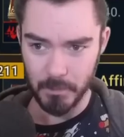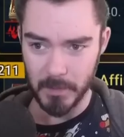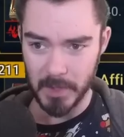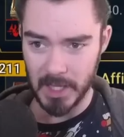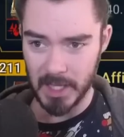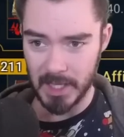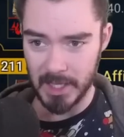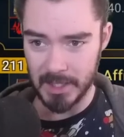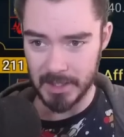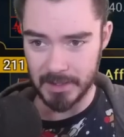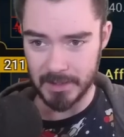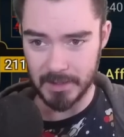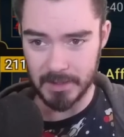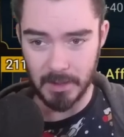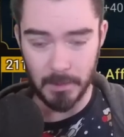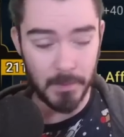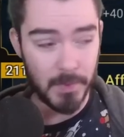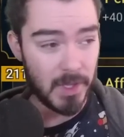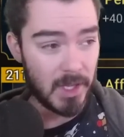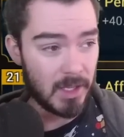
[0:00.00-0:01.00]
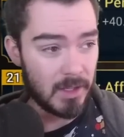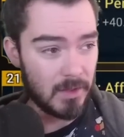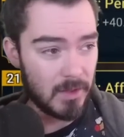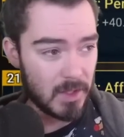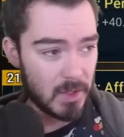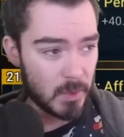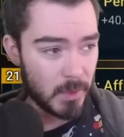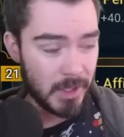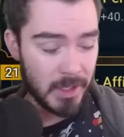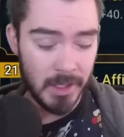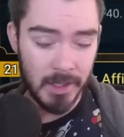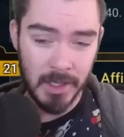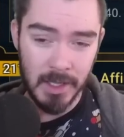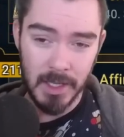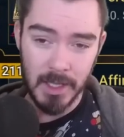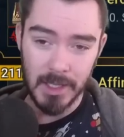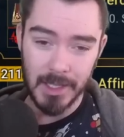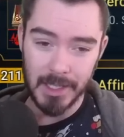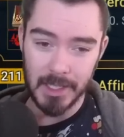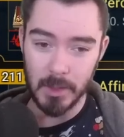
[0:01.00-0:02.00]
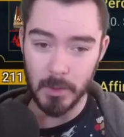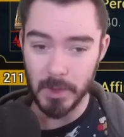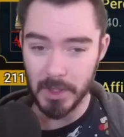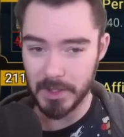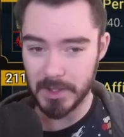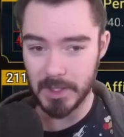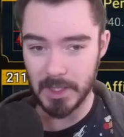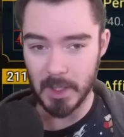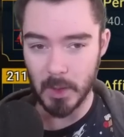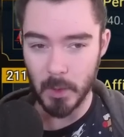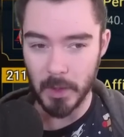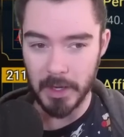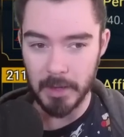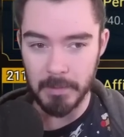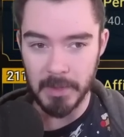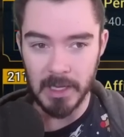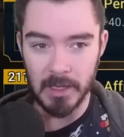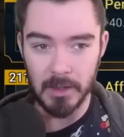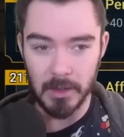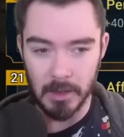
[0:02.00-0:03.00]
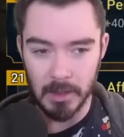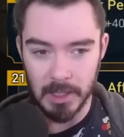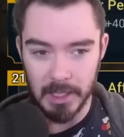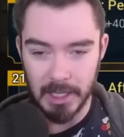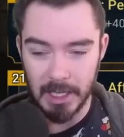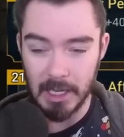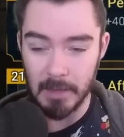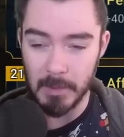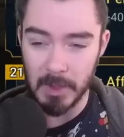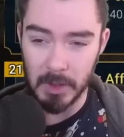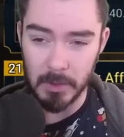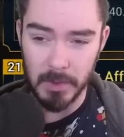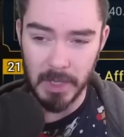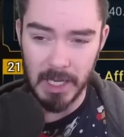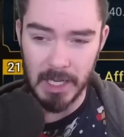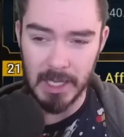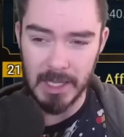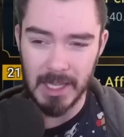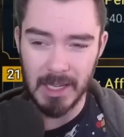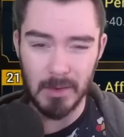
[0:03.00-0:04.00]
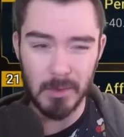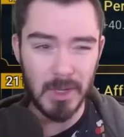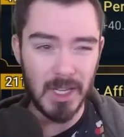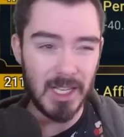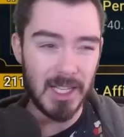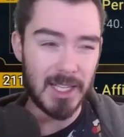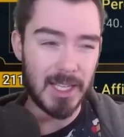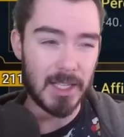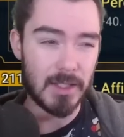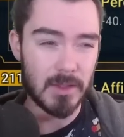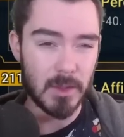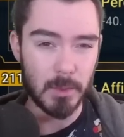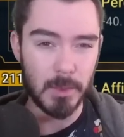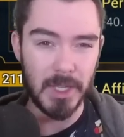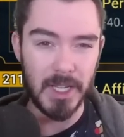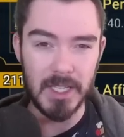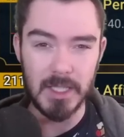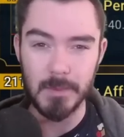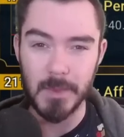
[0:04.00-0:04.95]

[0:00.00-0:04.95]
is something, this one, that you will see quite a bit early game in Arena. That really gets replaced